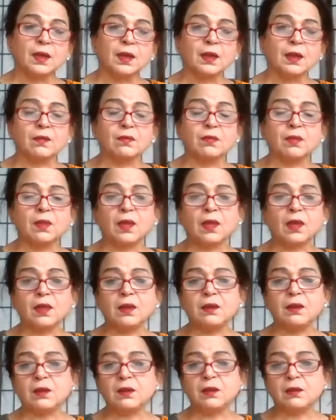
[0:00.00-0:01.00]
And
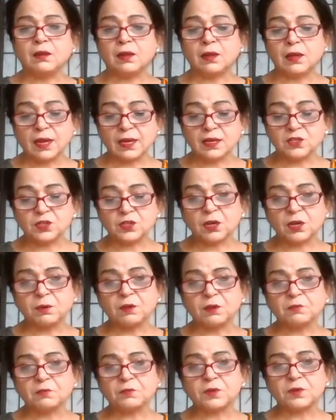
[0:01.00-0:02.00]
then last couple
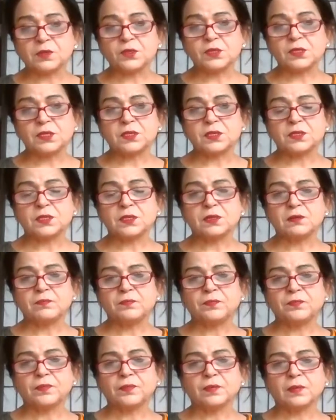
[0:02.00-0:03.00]
of verses,
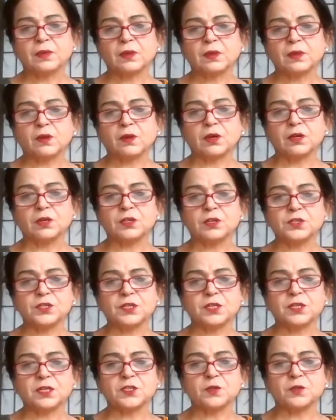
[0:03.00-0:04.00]
Lord
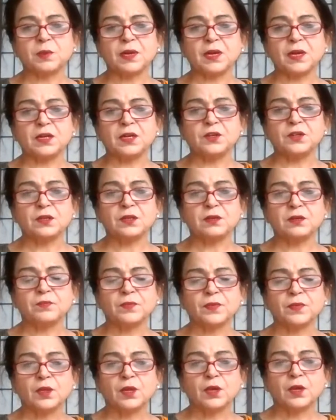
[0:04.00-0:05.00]
Krishna explained
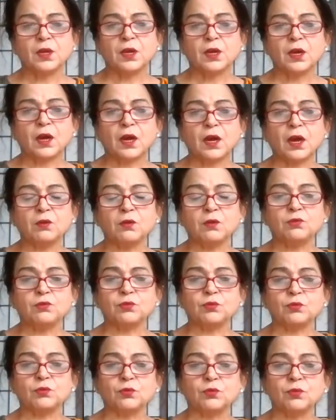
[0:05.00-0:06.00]
how
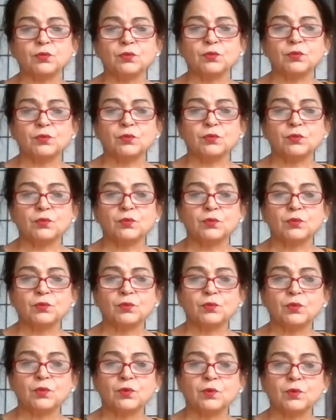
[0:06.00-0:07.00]
to
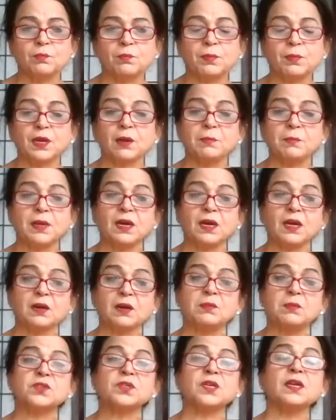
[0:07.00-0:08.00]
become a
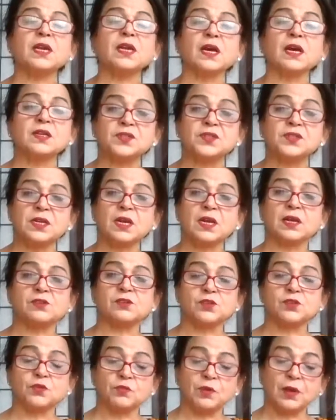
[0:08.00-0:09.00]
karma sannyasi
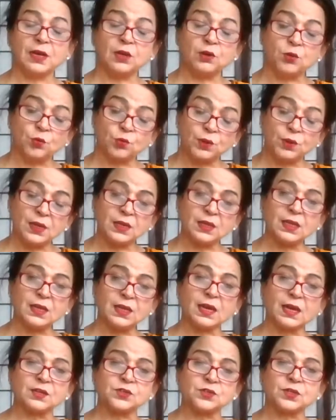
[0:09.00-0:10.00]
also while doing
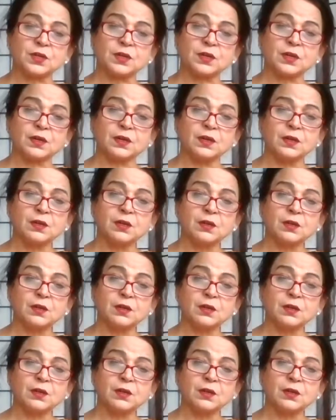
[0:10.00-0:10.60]
the action,